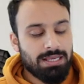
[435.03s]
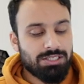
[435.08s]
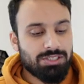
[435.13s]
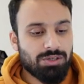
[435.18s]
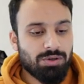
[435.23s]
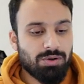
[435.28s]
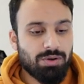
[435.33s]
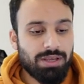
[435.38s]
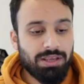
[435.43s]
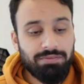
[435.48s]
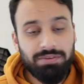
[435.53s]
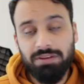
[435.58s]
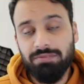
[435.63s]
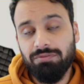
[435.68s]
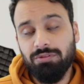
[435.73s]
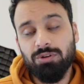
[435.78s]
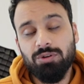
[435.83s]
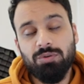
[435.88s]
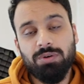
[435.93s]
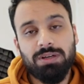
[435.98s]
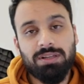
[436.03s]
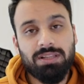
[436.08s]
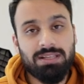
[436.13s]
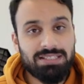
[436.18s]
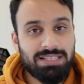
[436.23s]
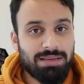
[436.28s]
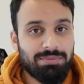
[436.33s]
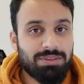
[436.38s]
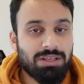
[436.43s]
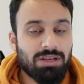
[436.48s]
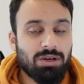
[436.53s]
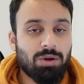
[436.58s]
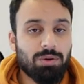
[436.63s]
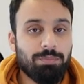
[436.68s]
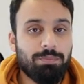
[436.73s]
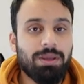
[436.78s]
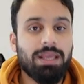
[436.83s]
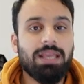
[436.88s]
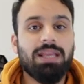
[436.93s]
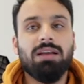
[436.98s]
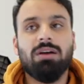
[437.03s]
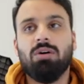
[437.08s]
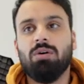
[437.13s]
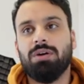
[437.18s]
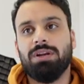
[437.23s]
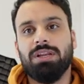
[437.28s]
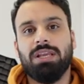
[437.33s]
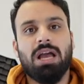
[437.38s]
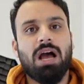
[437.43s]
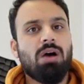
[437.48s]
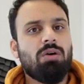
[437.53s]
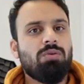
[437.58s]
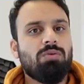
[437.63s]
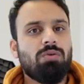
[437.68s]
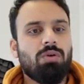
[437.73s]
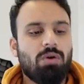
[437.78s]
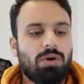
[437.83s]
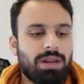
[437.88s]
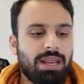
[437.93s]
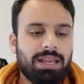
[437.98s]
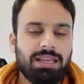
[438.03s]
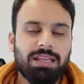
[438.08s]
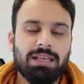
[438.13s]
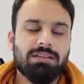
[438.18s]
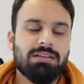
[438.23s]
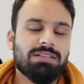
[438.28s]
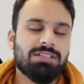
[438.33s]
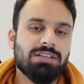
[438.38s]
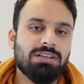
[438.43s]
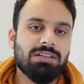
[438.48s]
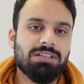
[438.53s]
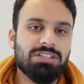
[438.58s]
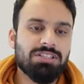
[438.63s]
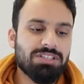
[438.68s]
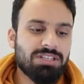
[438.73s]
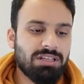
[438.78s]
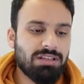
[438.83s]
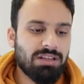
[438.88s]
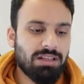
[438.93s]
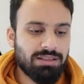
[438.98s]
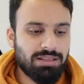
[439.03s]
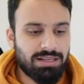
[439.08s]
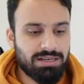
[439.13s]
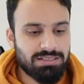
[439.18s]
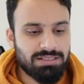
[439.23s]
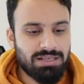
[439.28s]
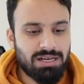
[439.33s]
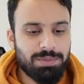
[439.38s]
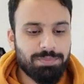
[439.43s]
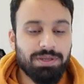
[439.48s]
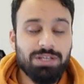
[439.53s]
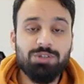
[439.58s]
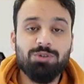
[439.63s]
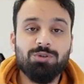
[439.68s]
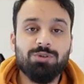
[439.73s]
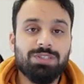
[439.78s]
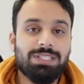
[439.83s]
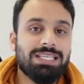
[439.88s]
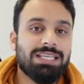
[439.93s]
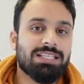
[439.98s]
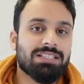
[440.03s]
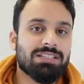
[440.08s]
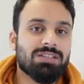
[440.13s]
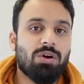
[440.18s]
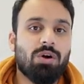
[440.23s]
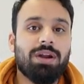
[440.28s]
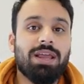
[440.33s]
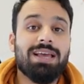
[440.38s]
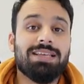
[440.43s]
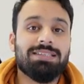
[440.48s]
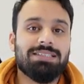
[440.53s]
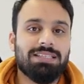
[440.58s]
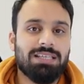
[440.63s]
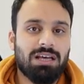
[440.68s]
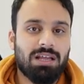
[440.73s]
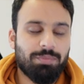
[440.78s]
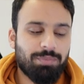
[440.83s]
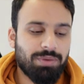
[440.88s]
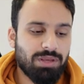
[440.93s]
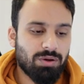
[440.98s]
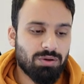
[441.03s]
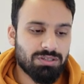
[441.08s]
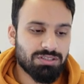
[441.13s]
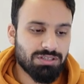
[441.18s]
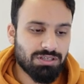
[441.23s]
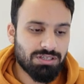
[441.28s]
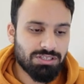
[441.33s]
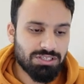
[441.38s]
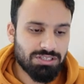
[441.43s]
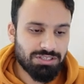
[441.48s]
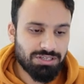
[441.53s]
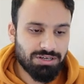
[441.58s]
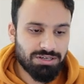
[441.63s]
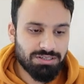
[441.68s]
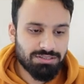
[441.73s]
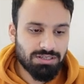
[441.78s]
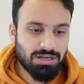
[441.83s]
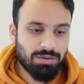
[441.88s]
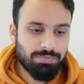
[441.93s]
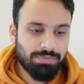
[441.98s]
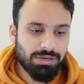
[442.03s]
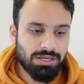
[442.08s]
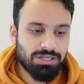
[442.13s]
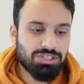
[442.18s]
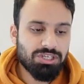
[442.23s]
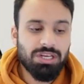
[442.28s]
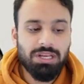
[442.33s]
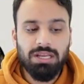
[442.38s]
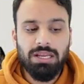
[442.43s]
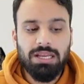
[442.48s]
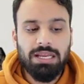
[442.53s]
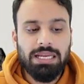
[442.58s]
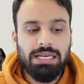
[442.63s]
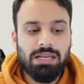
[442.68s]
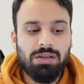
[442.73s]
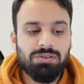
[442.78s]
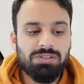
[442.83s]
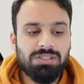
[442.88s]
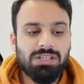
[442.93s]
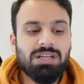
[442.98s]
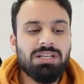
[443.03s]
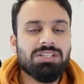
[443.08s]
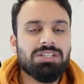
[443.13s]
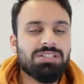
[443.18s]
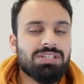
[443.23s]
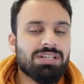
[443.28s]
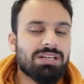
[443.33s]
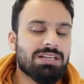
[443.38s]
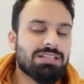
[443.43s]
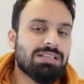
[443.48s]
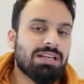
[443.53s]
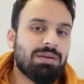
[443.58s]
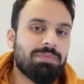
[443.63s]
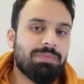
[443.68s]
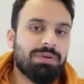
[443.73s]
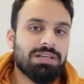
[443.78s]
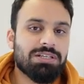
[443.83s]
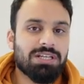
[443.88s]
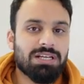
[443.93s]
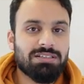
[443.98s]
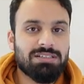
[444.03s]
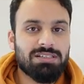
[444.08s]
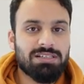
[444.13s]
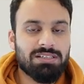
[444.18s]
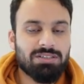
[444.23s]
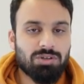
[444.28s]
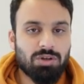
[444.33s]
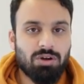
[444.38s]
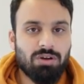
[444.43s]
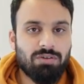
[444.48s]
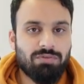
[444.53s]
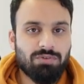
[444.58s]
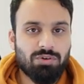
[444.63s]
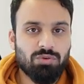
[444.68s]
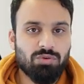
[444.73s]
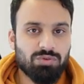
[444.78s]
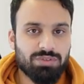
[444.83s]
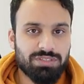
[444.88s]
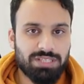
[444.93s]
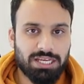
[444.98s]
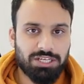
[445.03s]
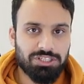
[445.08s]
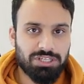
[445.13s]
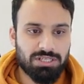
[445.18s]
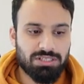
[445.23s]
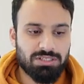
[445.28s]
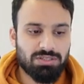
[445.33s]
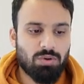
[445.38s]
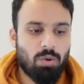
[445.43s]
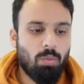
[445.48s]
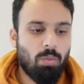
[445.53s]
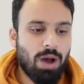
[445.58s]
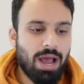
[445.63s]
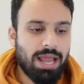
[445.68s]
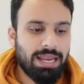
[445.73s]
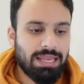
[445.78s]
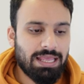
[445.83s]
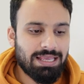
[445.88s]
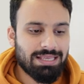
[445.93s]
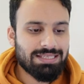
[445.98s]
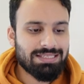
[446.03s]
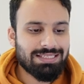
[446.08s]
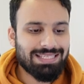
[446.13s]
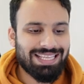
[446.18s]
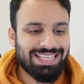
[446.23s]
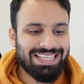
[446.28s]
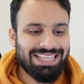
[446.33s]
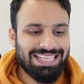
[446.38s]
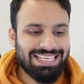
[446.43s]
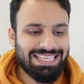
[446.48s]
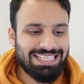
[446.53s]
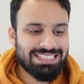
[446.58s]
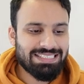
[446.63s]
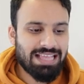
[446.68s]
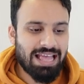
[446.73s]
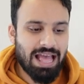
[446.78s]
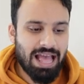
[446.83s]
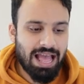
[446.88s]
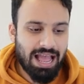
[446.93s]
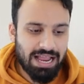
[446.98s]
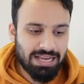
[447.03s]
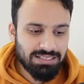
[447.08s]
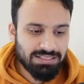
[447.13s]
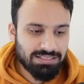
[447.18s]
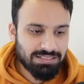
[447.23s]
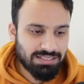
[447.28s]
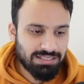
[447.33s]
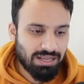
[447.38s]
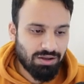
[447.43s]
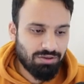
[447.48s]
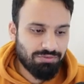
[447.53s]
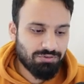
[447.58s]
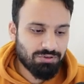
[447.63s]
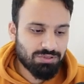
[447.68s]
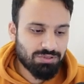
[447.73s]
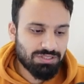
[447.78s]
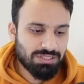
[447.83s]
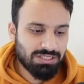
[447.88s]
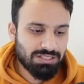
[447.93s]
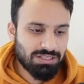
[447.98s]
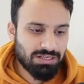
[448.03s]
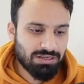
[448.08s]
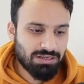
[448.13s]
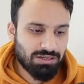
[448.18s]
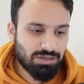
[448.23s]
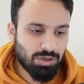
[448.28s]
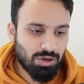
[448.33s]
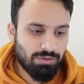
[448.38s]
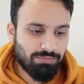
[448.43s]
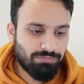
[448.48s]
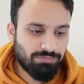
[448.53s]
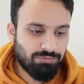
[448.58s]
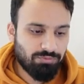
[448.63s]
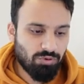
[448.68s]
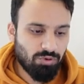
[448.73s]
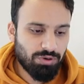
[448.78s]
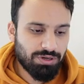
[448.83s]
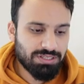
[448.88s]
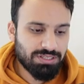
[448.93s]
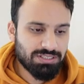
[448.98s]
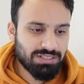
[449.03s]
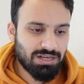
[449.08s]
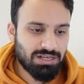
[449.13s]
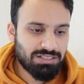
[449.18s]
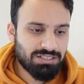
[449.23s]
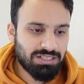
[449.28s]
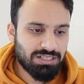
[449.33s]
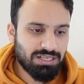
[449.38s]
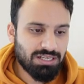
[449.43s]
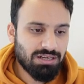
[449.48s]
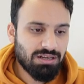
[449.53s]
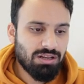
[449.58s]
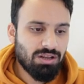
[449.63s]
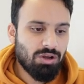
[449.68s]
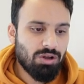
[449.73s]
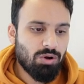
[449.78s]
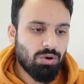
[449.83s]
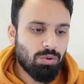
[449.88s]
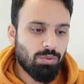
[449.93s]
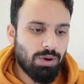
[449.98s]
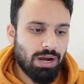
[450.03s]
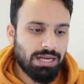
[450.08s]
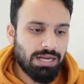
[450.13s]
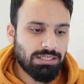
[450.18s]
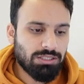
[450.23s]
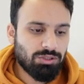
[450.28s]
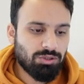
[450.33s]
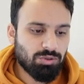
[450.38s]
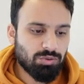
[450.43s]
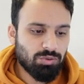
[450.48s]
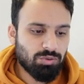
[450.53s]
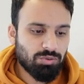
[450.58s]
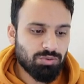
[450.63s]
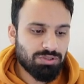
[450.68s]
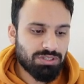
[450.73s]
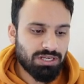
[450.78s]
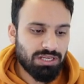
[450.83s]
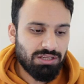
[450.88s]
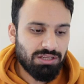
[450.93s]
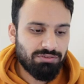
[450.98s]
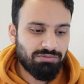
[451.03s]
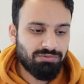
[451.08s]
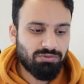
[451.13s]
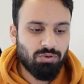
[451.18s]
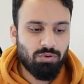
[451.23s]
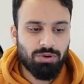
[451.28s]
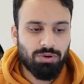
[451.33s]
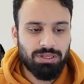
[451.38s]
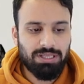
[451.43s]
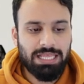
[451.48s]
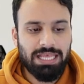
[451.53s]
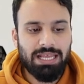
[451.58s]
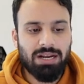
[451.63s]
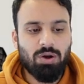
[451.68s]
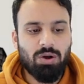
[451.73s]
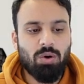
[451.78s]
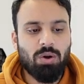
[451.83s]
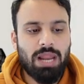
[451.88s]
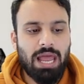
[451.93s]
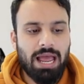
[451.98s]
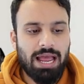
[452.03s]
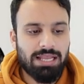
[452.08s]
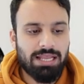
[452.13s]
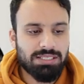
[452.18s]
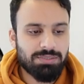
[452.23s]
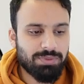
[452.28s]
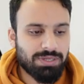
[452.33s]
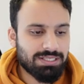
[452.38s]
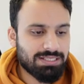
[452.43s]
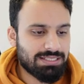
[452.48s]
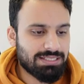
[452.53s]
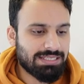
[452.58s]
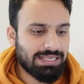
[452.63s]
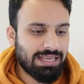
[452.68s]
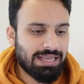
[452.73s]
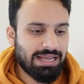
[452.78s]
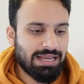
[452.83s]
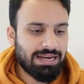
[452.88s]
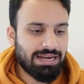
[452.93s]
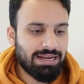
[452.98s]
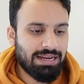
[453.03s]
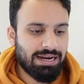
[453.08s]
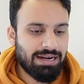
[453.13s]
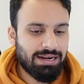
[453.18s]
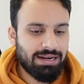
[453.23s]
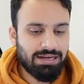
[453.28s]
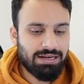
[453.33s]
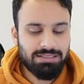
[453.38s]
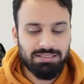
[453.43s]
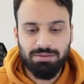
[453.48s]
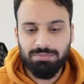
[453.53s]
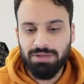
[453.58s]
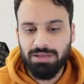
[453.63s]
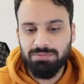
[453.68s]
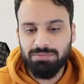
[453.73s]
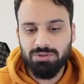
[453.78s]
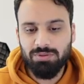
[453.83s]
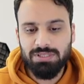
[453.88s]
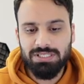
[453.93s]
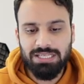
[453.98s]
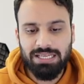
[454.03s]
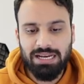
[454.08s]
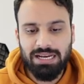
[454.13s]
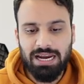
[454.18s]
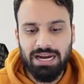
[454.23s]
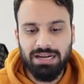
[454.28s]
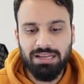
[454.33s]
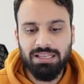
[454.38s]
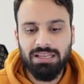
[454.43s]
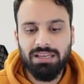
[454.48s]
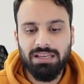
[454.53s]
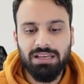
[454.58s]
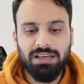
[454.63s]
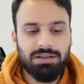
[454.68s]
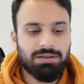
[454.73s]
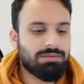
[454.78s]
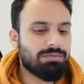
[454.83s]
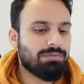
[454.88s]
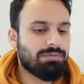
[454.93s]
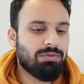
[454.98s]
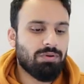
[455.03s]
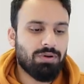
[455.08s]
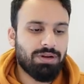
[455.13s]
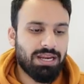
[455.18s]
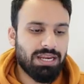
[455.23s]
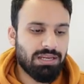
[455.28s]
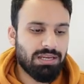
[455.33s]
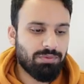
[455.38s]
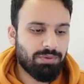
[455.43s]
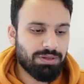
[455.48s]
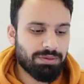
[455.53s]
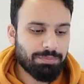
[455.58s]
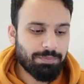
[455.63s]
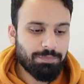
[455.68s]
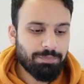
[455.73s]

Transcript: So even if you do it the same thing on Bing or Yahoo or any other search engine, the result page you see, it's called SERP or Search Engine Result Page. Now search engine result page consists of two sections. One is these ads. Now if you see the top four results here, one, two, three, four. They are all ads because it's say ad, ad, ad. Sometimes you'll see an ad here or anywhere.